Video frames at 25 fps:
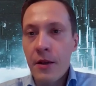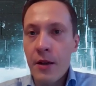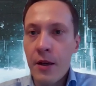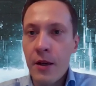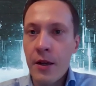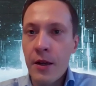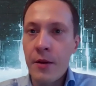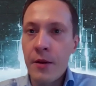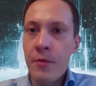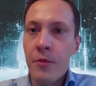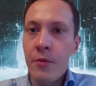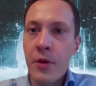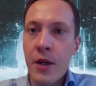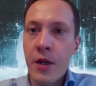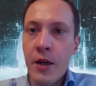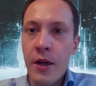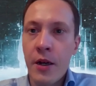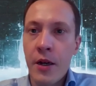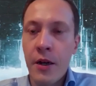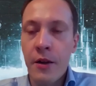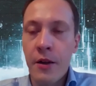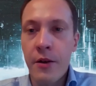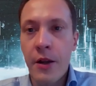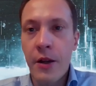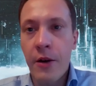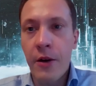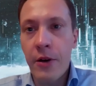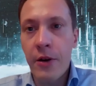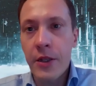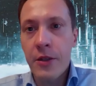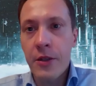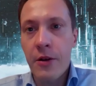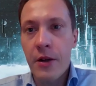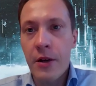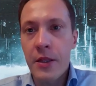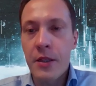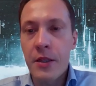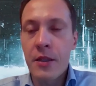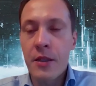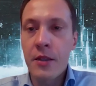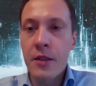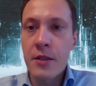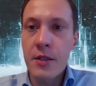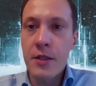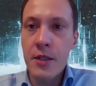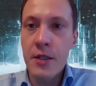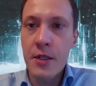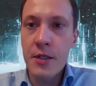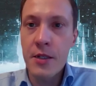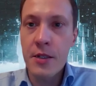I'm director at
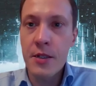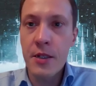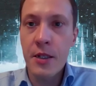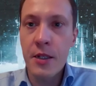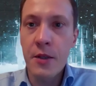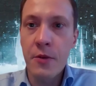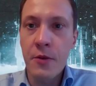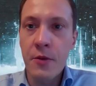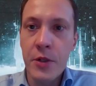CSC,